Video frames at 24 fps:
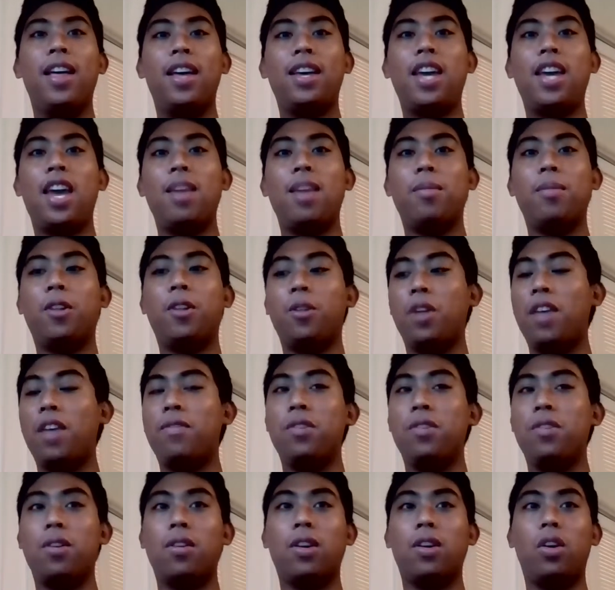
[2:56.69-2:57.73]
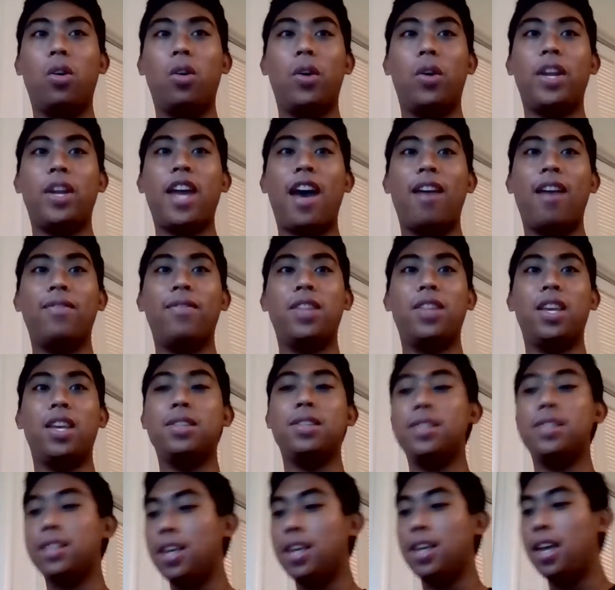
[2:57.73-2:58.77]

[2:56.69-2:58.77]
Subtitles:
cable if you're going to have these.